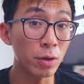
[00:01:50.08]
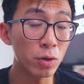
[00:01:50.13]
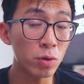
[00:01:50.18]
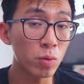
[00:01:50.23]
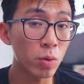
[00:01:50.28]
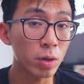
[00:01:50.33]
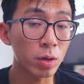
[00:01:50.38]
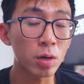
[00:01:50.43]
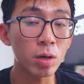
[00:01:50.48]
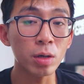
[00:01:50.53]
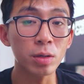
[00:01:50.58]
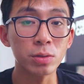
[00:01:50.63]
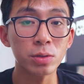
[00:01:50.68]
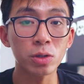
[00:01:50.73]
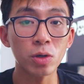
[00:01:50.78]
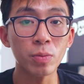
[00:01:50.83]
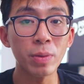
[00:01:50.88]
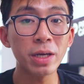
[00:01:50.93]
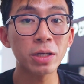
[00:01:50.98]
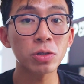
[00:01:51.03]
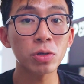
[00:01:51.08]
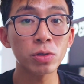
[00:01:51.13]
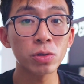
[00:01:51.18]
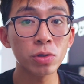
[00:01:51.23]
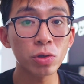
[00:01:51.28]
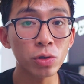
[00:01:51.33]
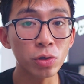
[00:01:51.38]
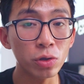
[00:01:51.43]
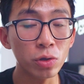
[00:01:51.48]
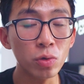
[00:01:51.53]
I know you work hard, so make sure
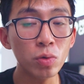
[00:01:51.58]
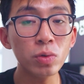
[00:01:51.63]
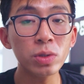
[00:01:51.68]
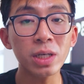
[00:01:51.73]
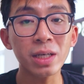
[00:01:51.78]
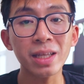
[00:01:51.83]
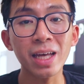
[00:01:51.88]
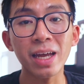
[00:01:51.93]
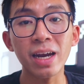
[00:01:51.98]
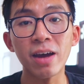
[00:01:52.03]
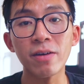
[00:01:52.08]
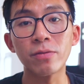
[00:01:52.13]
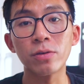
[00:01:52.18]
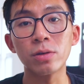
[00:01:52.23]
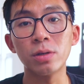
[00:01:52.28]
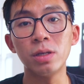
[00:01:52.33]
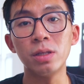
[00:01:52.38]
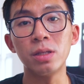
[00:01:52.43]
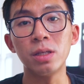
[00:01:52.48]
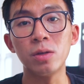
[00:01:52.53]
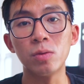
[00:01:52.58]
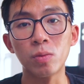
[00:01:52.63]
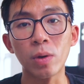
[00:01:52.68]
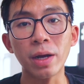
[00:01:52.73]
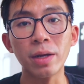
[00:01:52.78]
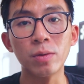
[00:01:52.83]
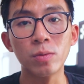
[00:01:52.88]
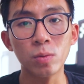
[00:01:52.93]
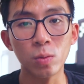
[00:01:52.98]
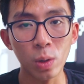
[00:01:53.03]
you're using that effort in the
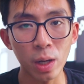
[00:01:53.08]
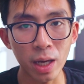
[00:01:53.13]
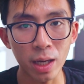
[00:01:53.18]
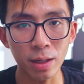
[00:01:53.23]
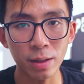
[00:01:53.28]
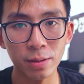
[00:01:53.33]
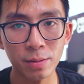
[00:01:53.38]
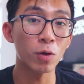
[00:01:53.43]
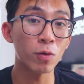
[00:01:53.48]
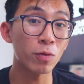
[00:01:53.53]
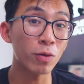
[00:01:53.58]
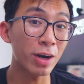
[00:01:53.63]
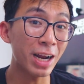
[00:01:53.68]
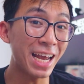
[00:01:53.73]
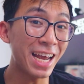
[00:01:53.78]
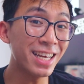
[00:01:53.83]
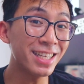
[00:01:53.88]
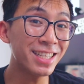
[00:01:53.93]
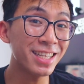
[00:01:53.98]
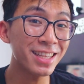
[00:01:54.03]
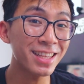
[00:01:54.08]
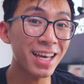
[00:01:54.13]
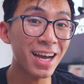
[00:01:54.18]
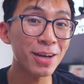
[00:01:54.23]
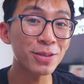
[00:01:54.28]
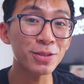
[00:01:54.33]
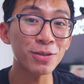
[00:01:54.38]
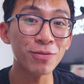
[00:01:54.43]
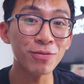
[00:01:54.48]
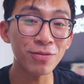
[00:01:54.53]
right way. Over
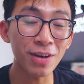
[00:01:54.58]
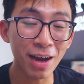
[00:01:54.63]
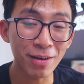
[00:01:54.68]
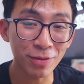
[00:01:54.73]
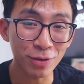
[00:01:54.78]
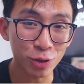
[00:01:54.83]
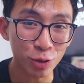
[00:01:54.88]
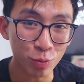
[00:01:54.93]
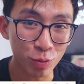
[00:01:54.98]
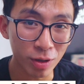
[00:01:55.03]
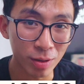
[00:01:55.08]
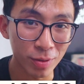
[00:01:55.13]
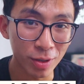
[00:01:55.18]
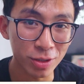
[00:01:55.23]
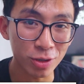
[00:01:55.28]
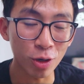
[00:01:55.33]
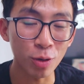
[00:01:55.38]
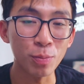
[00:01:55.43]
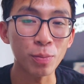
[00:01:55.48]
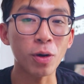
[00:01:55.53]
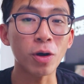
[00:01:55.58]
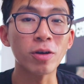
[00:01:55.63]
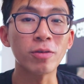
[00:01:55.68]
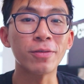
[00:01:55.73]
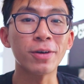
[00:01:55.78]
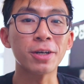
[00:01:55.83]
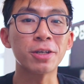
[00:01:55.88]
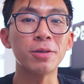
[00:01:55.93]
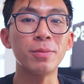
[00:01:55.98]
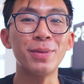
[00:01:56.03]
18,500 premeds are part
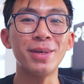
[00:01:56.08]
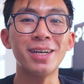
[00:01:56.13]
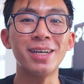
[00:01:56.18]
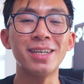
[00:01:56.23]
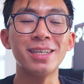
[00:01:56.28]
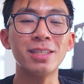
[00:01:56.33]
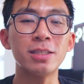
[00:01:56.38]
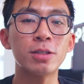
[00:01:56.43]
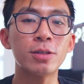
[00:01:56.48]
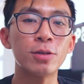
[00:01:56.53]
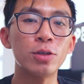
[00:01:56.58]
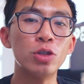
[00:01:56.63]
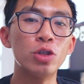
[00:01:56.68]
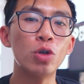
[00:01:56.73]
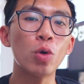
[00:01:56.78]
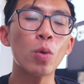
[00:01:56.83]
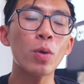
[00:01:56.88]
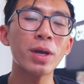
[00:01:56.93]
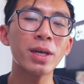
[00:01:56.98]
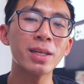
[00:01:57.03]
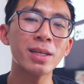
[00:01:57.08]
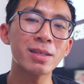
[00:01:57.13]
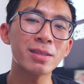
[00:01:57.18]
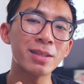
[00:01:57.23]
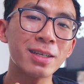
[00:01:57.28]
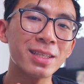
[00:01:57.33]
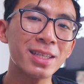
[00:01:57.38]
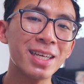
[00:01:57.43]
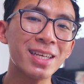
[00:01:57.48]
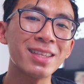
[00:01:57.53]
of our community. To join,
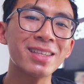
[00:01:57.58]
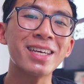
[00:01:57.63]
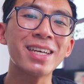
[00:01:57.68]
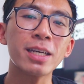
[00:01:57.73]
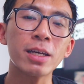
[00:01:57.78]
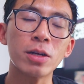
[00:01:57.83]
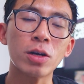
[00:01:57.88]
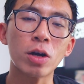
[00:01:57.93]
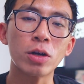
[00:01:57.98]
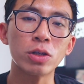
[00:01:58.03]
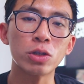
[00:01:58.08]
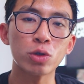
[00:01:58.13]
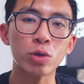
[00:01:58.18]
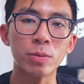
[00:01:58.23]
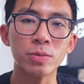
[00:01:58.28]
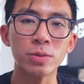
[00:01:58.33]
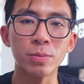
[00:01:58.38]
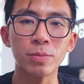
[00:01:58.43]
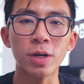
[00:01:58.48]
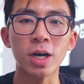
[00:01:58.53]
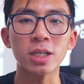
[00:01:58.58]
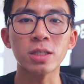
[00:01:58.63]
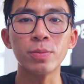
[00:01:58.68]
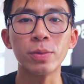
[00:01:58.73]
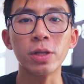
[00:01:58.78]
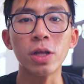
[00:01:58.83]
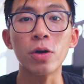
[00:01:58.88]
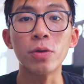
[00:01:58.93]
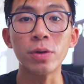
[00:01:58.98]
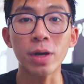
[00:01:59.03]
click the link in our description box
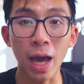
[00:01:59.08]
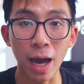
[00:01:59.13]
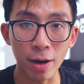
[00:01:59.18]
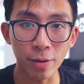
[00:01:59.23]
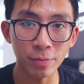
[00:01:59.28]
below now.